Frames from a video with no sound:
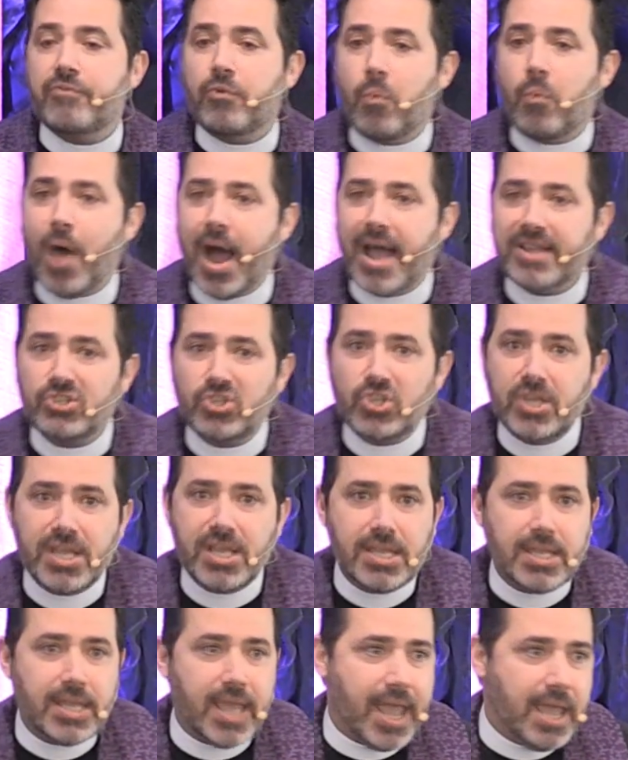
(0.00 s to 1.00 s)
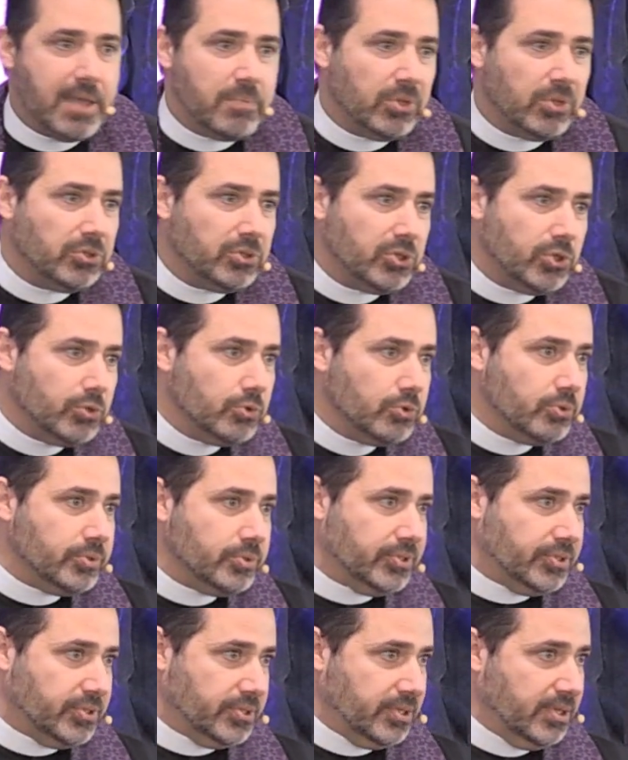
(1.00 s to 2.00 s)
watching cable
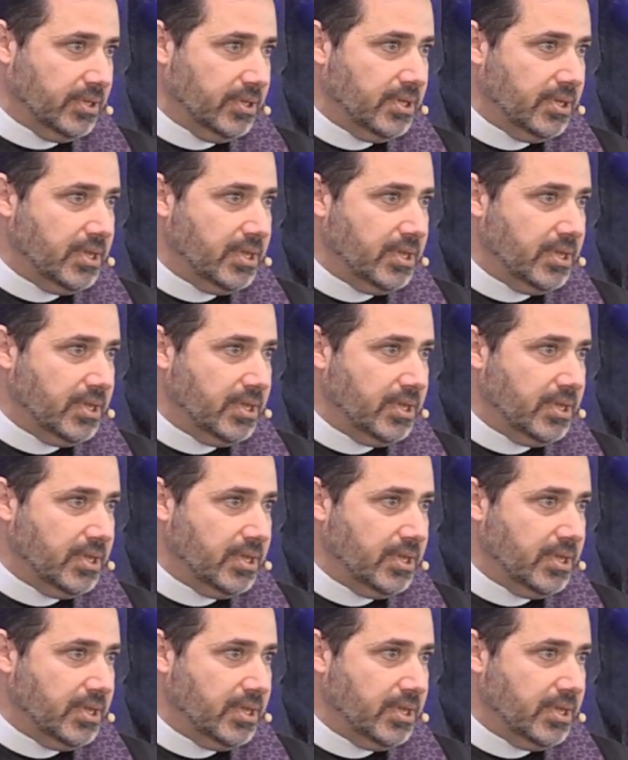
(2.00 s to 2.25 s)
news